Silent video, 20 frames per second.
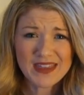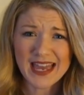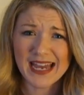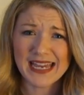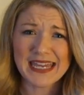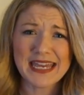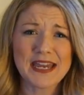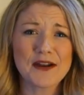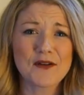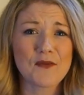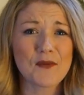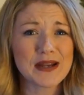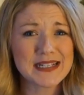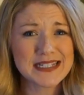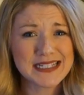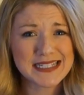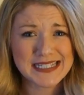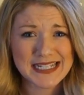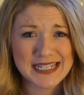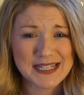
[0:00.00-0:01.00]
I can't wait
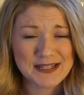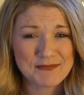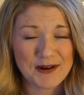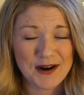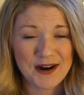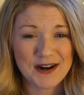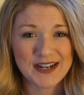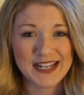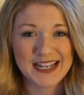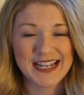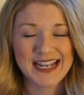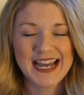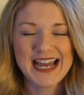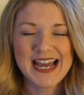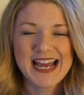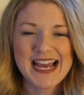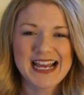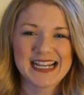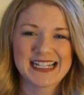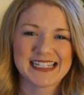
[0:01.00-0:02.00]
to see the
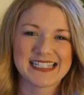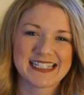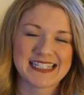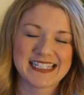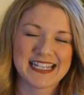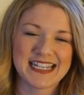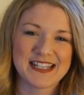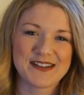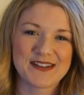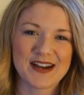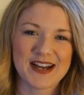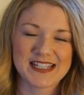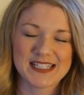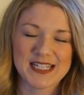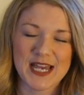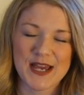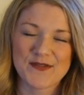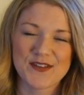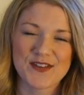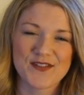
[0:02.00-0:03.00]
party and see you guys
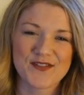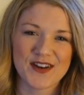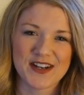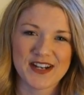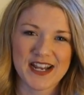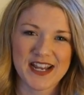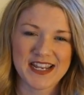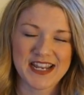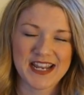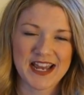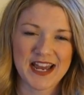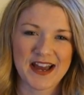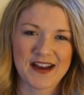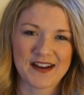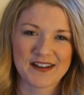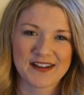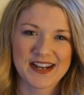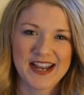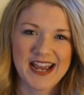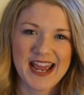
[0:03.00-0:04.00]
having fun hanging
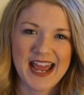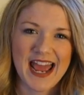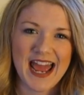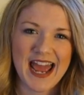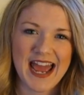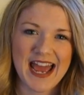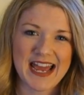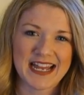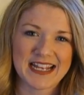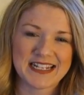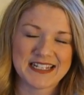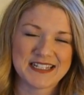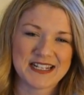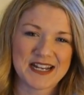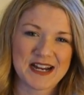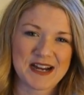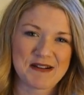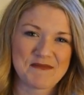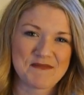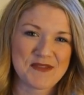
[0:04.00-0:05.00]
out, and
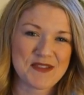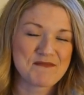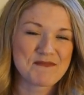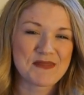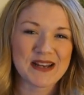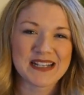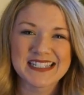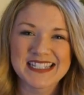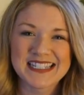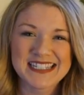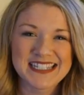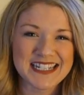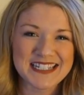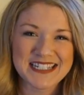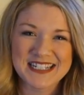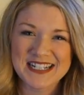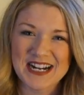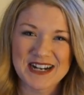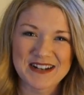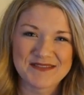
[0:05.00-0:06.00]
um, the best is yet
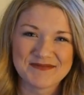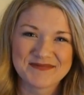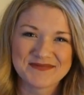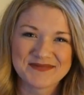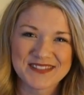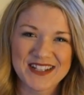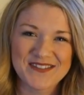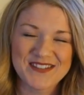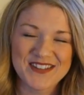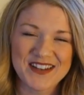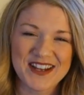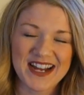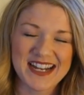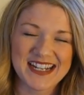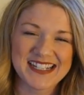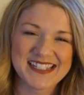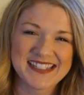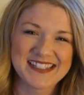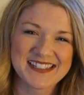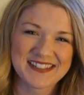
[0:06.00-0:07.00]
to come. Love you
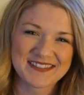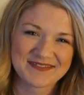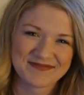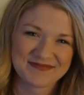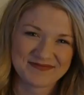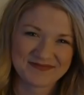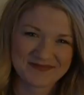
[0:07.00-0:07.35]
guys.